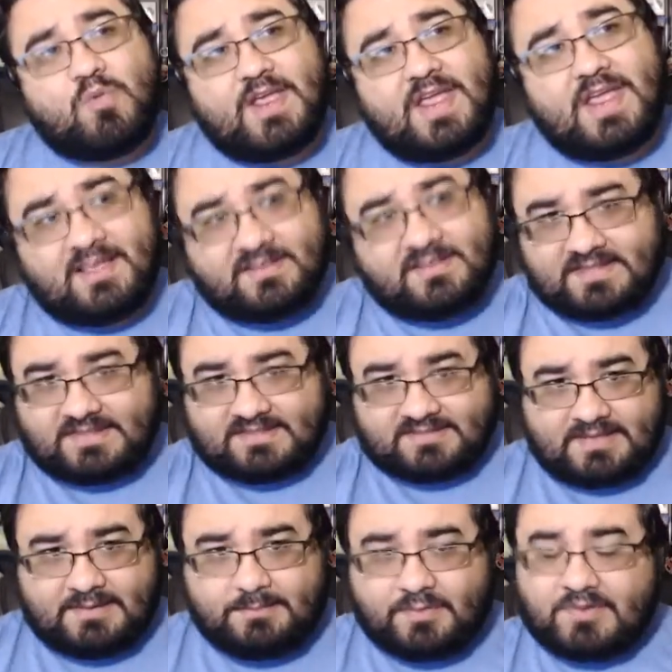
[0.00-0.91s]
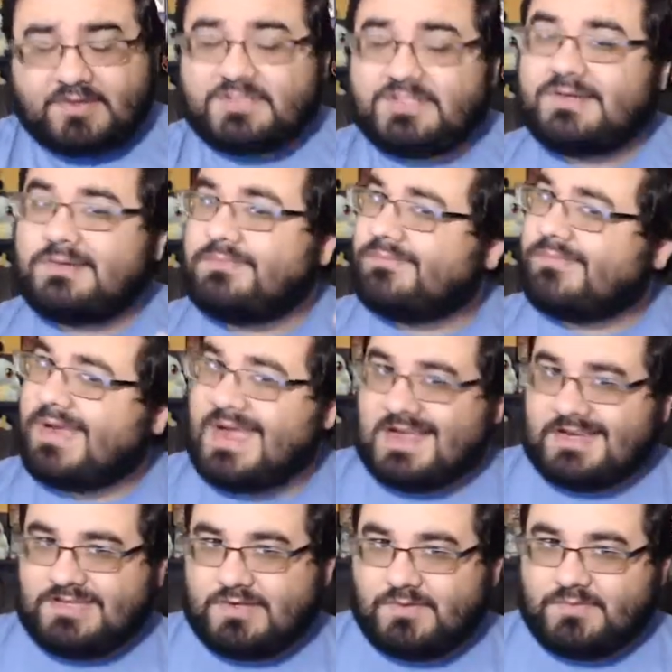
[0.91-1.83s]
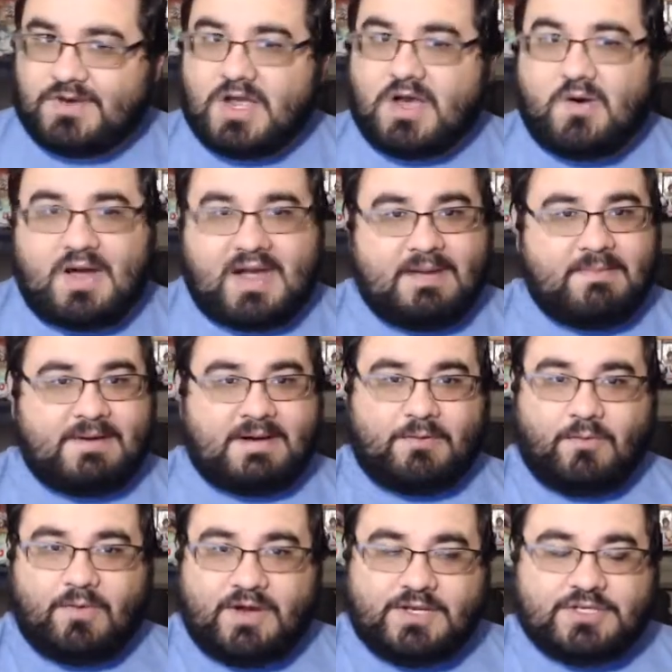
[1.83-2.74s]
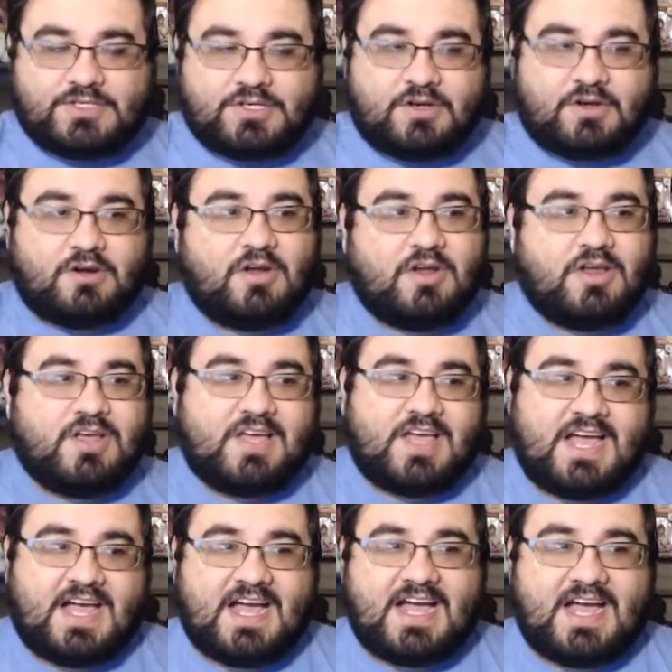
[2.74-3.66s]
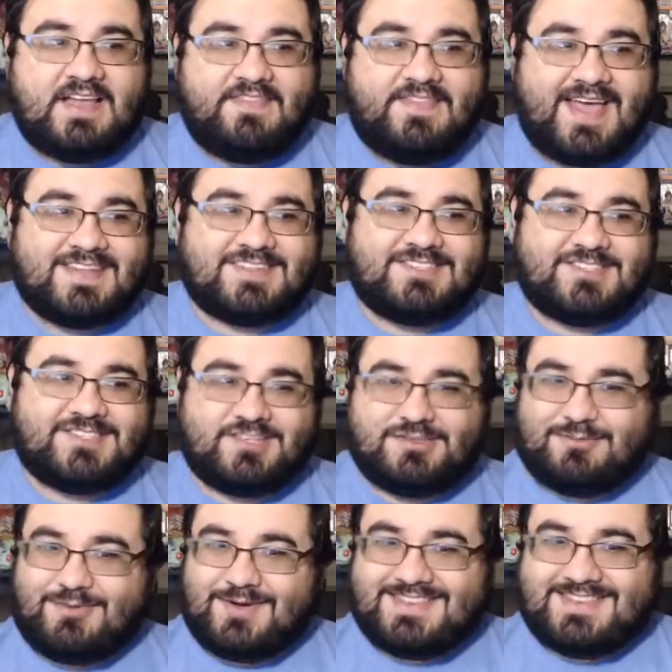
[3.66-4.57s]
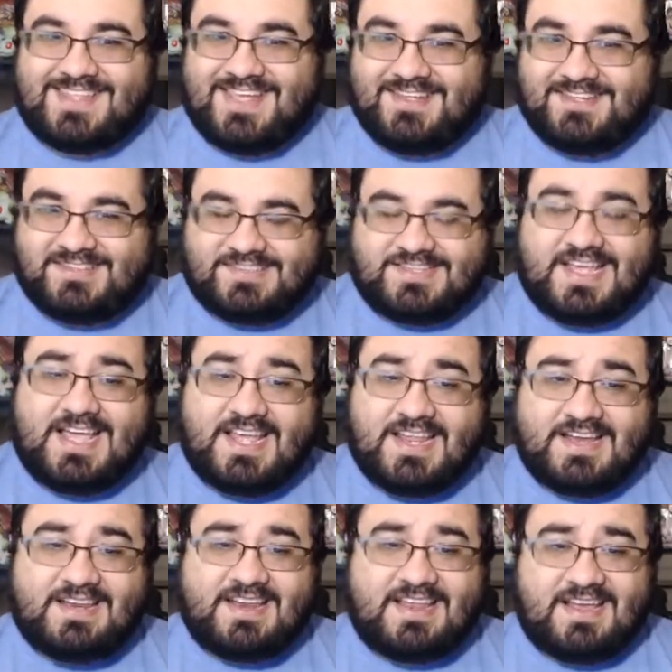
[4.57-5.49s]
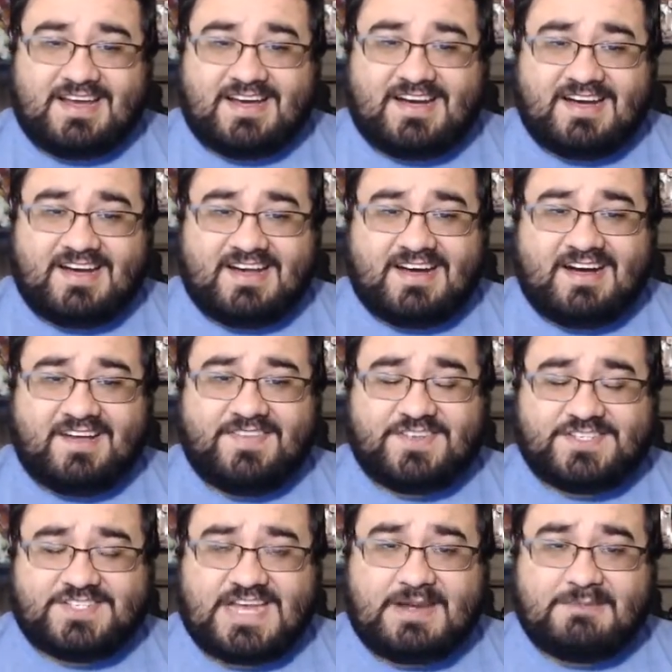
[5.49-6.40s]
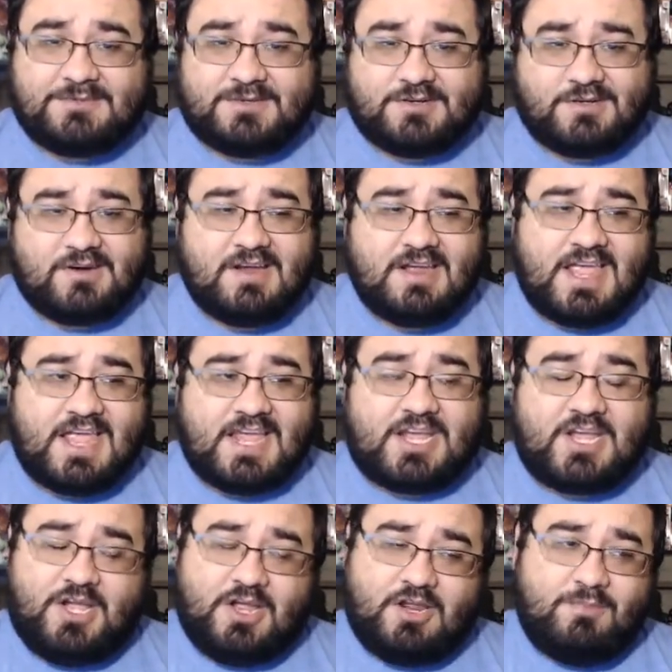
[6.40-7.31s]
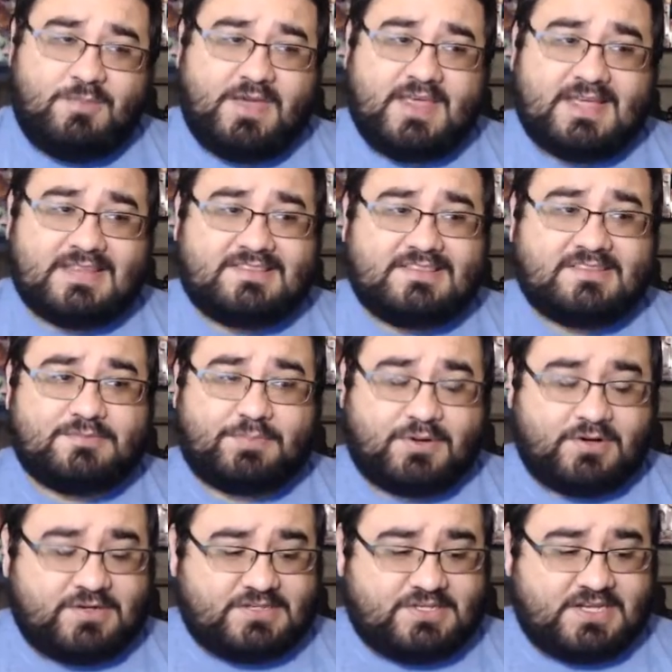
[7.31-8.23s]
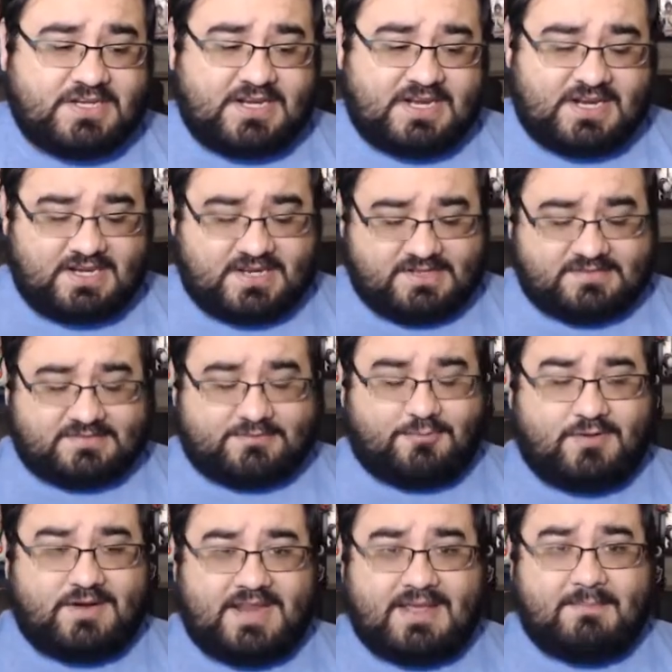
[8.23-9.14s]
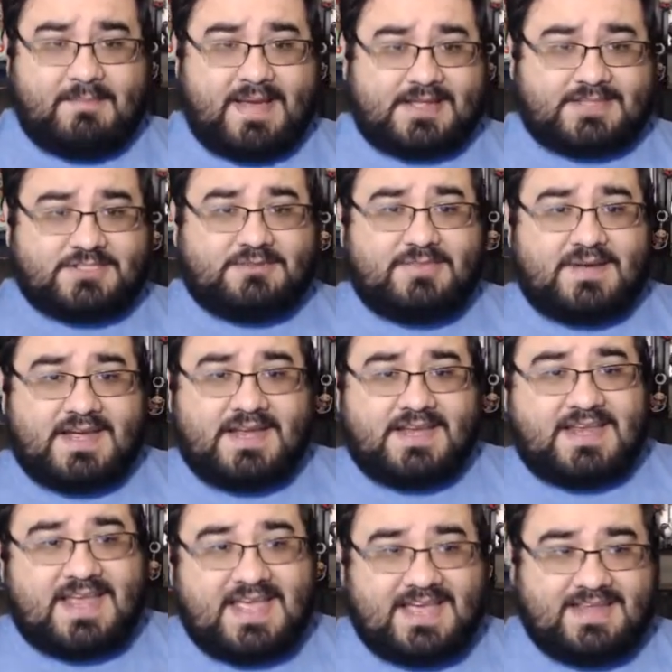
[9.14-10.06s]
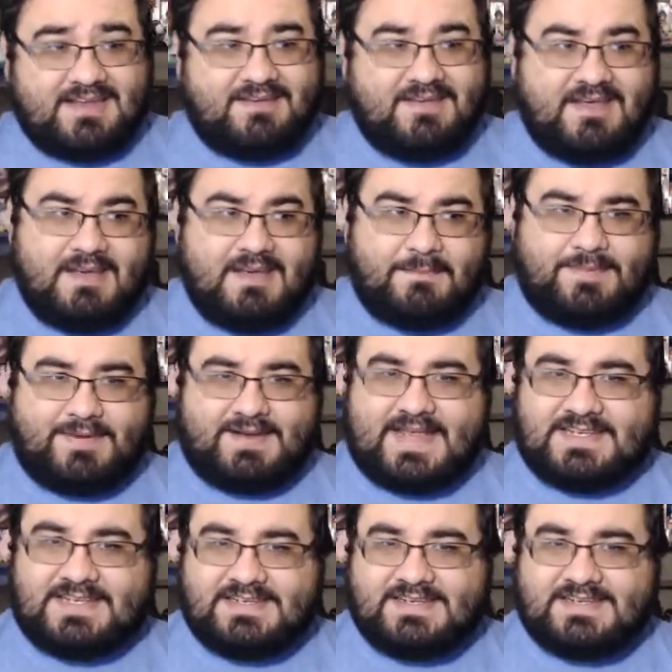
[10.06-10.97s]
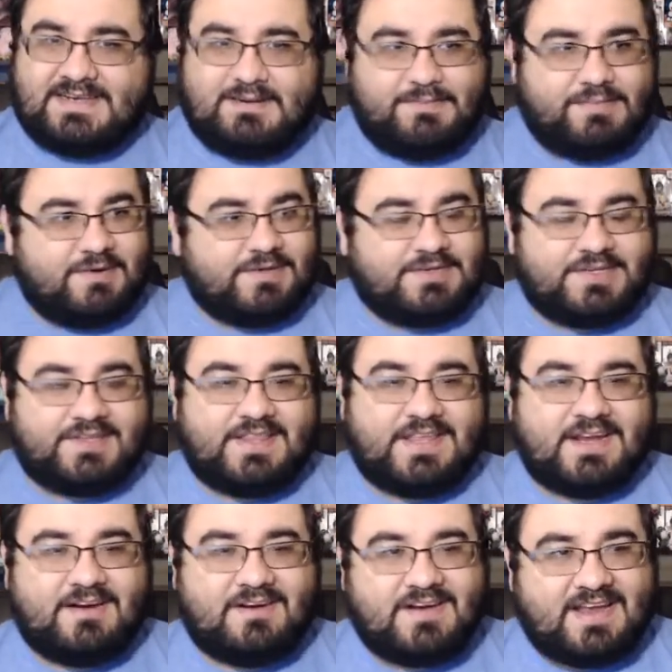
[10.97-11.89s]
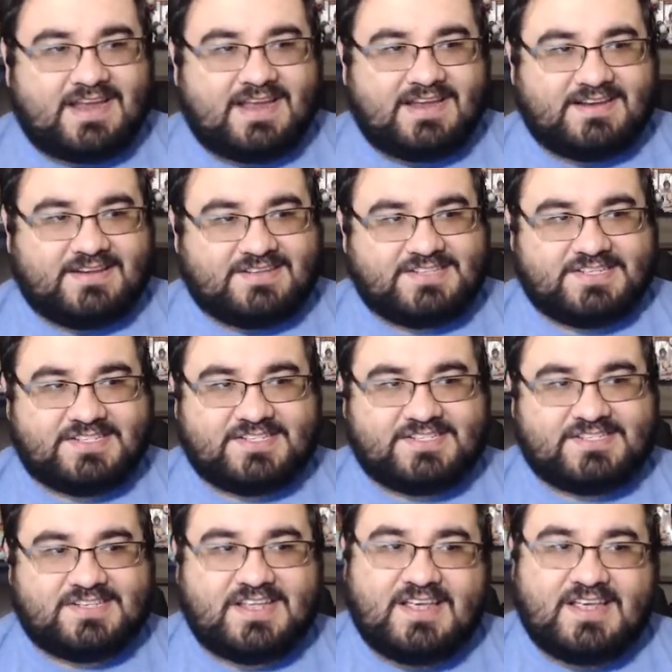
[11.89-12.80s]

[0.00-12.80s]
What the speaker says: is it the same person? I don't know. I'm not really sure. That's just what they said on the chapter. It could be that this person is really a mastermind and planted a dead person there and just